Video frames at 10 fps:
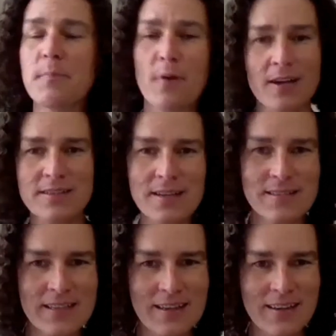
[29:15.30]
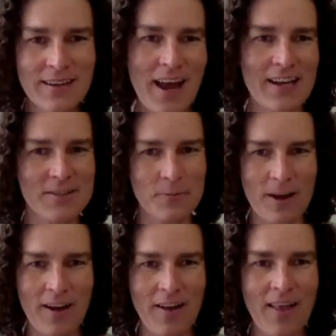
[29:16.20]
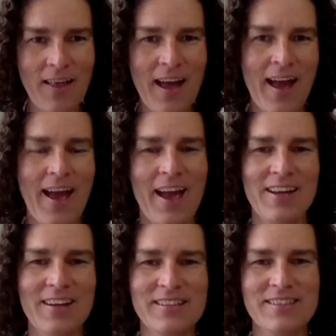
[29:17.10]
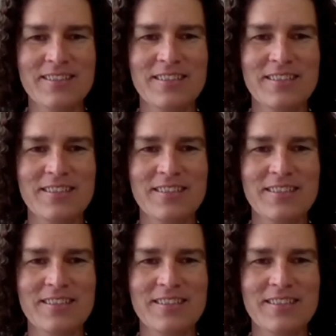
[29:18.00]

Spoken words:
processing, as well as